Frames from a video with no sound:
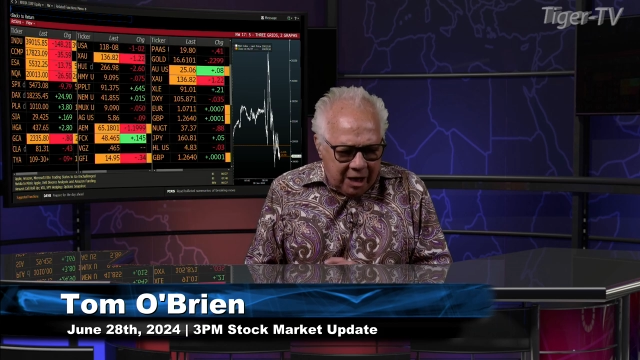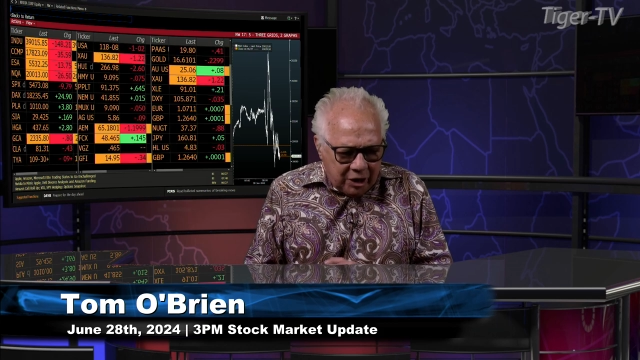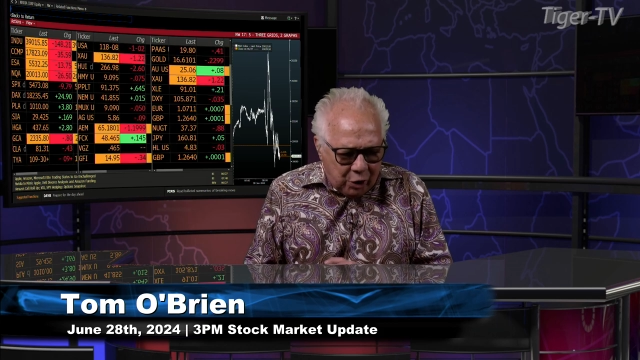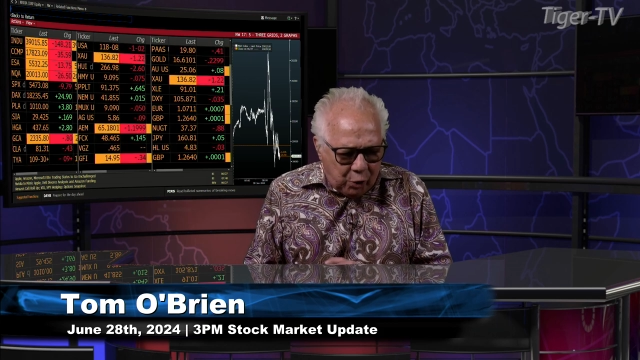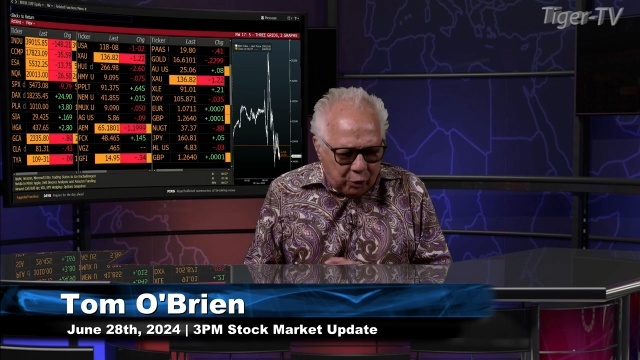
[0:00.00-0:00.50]

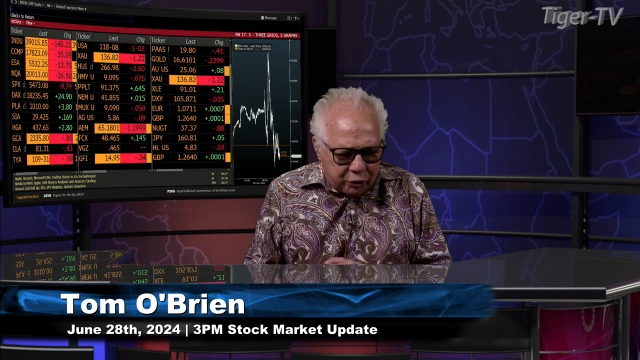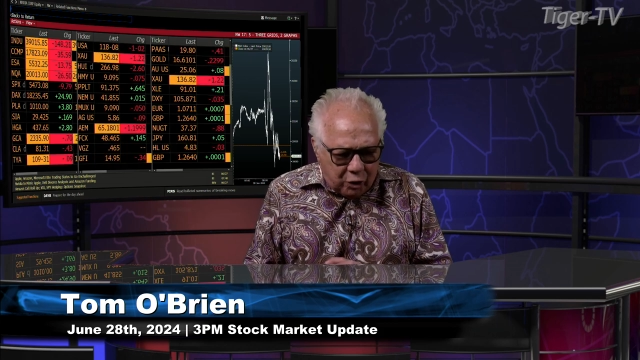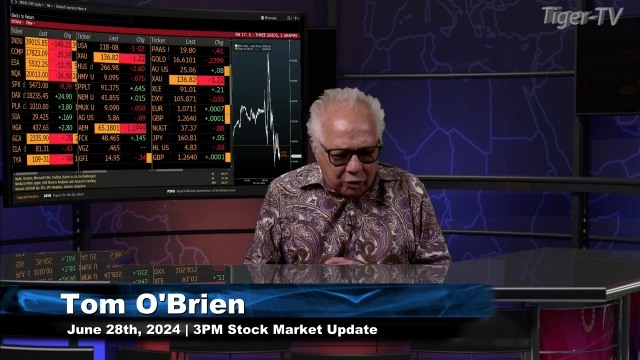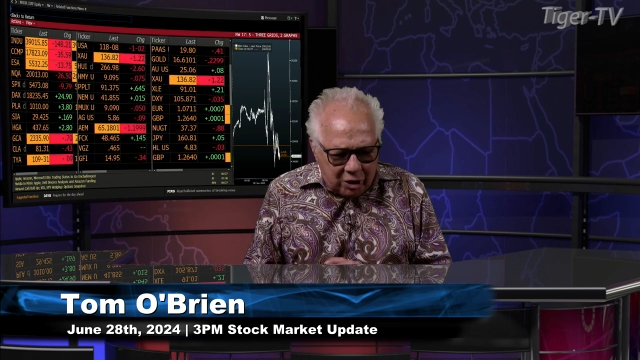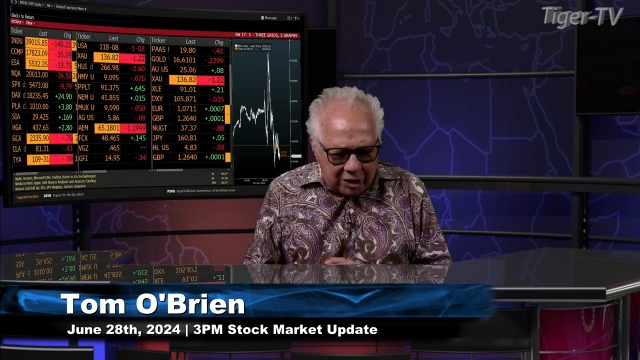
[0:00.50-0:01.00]
Gold,
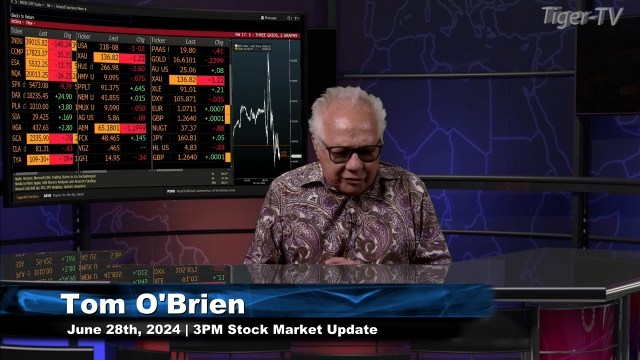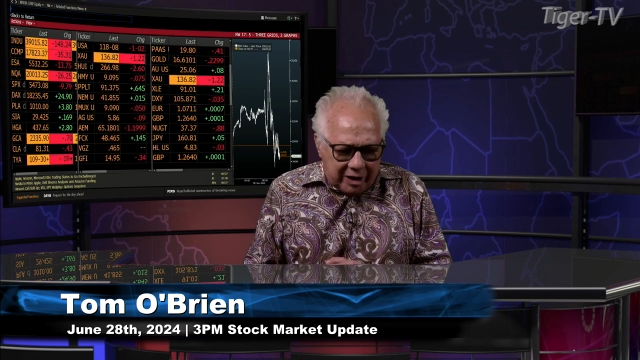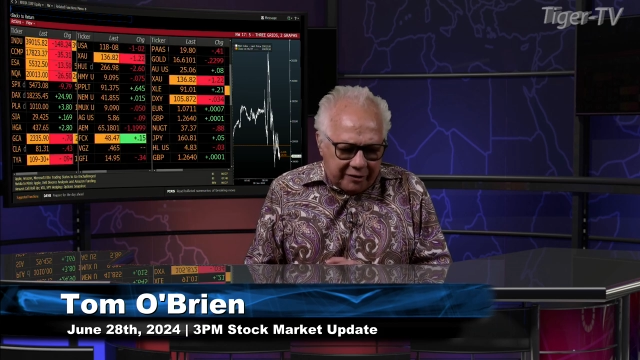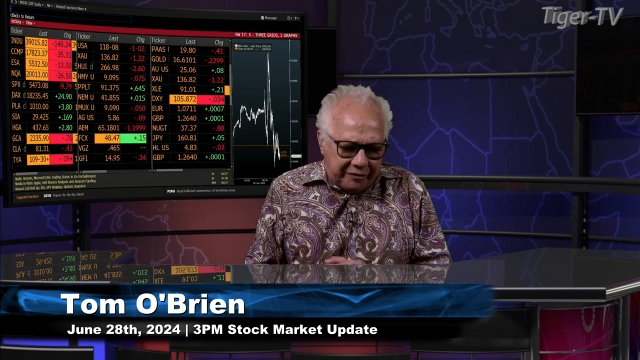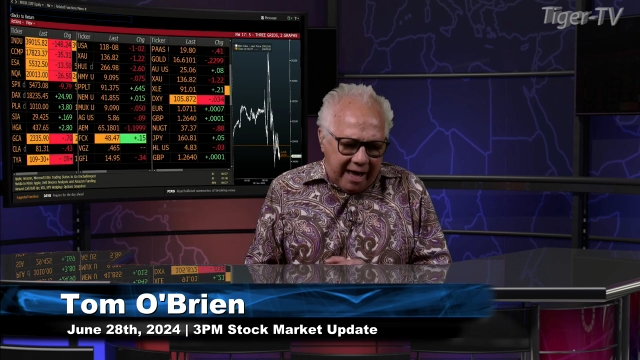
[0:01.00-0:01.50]
gold
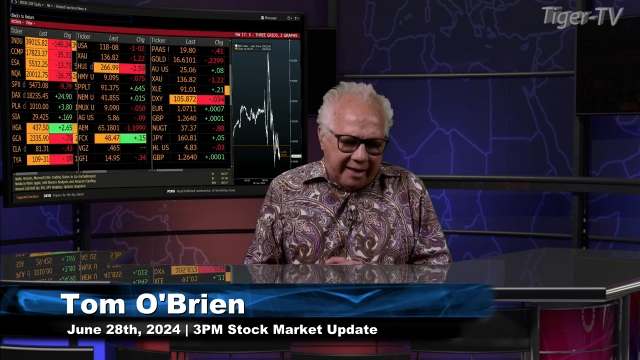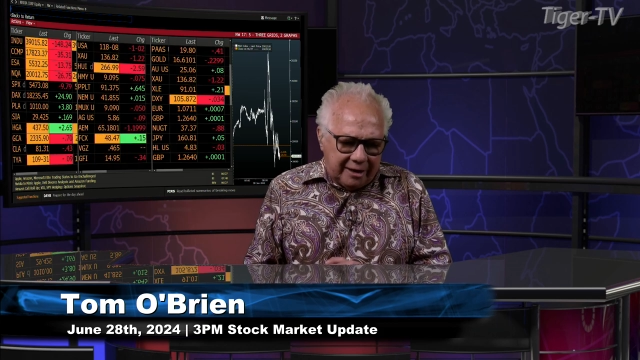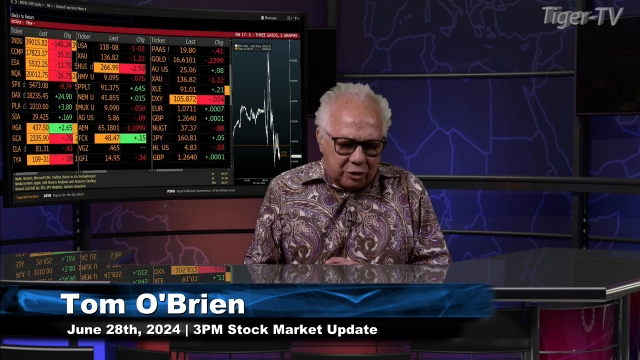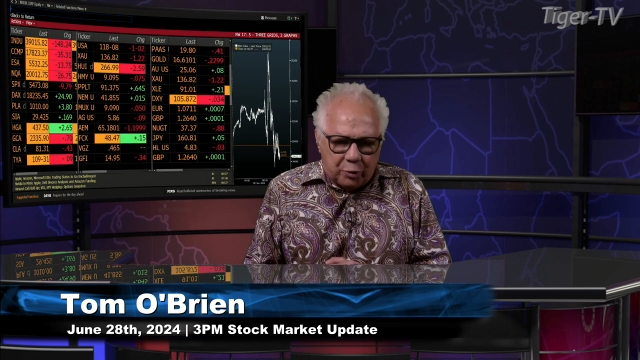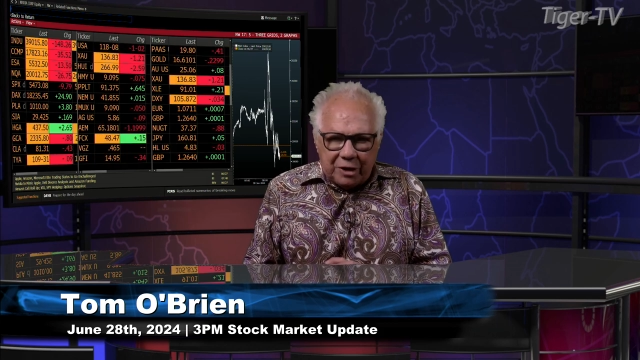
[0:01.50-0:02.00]
contract flat,
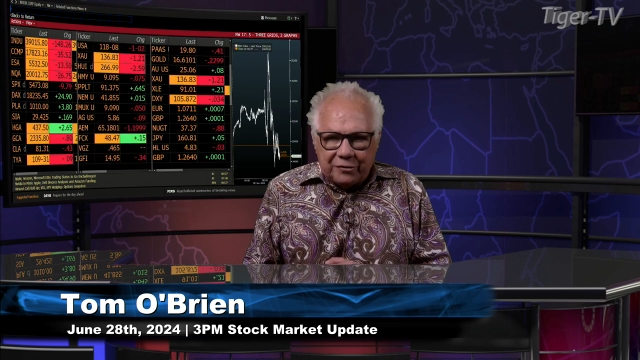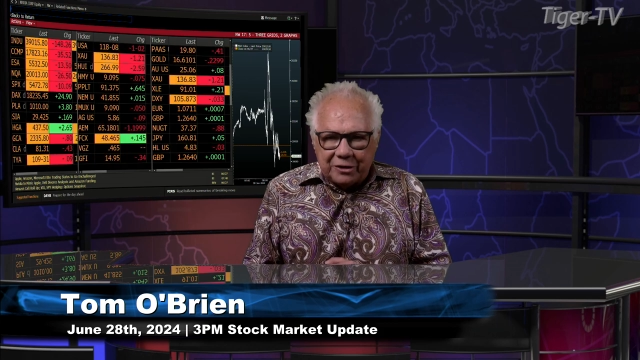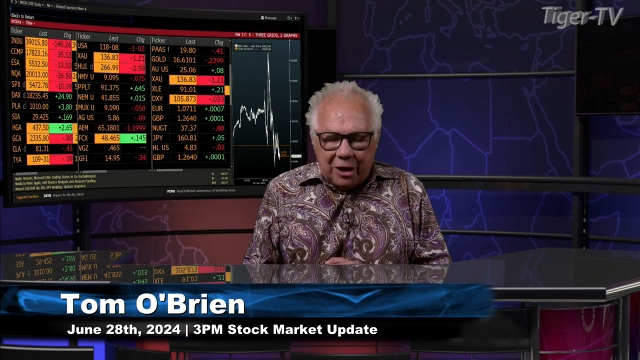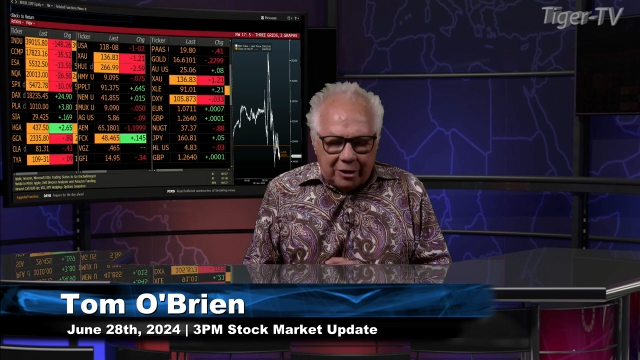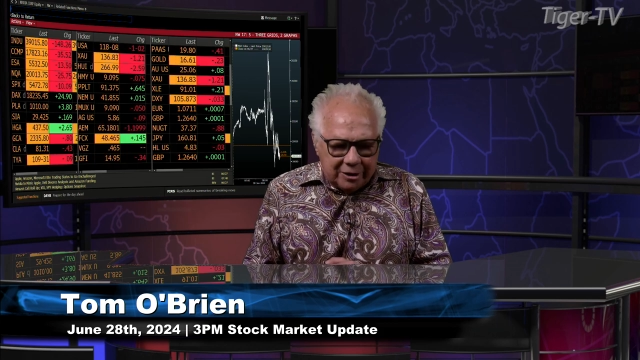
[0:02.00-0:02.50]

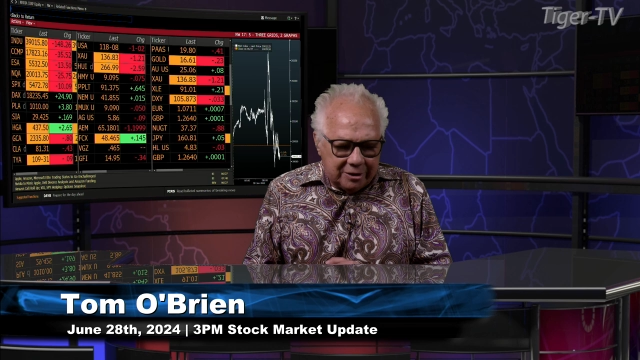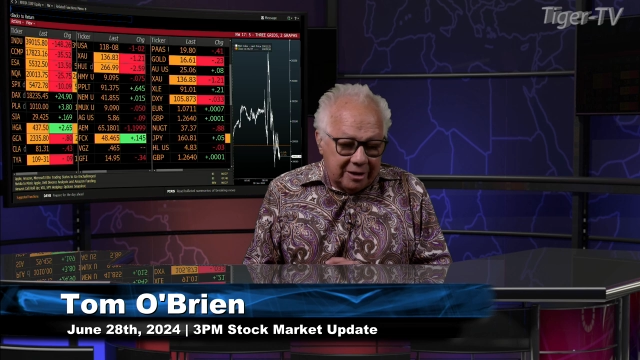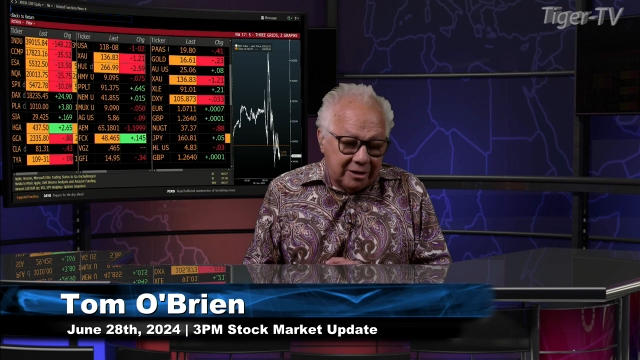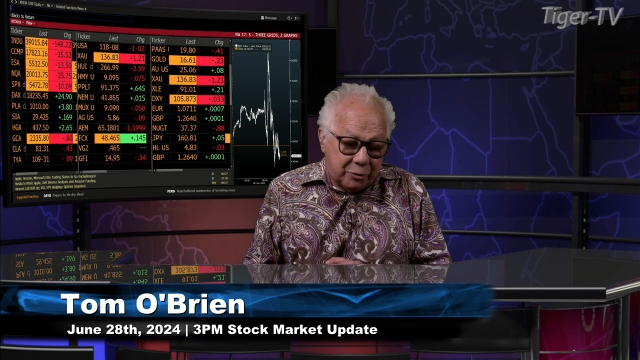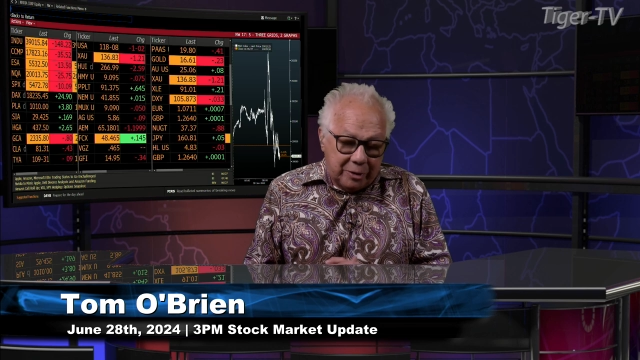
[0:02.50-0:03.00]
$23, eh,
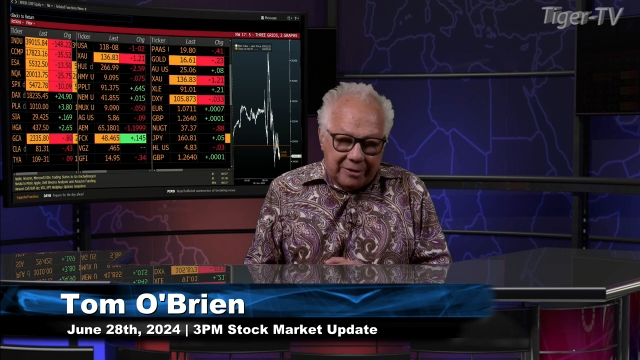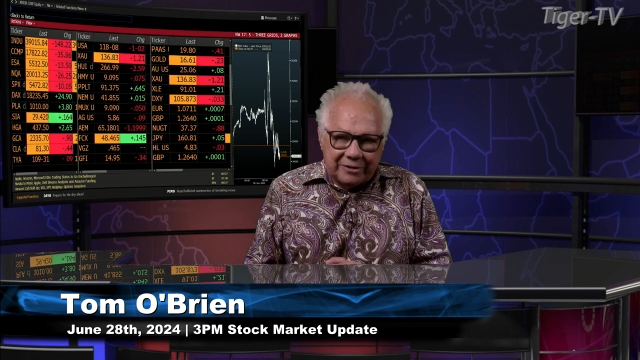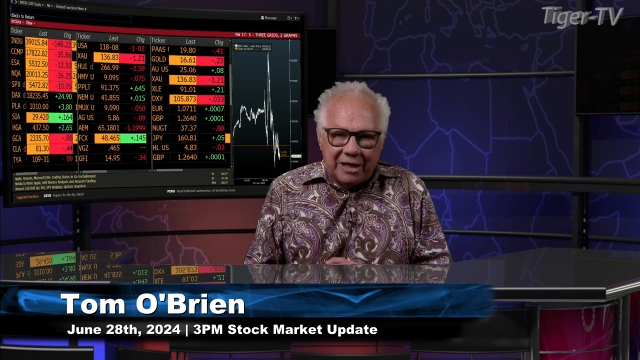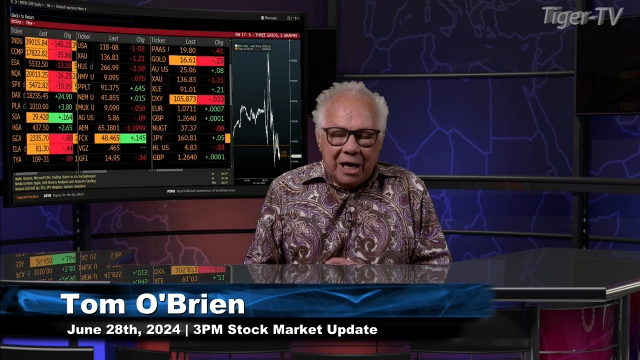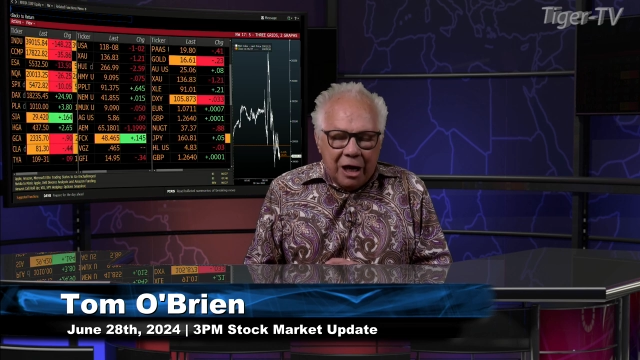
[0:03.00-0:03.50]
23,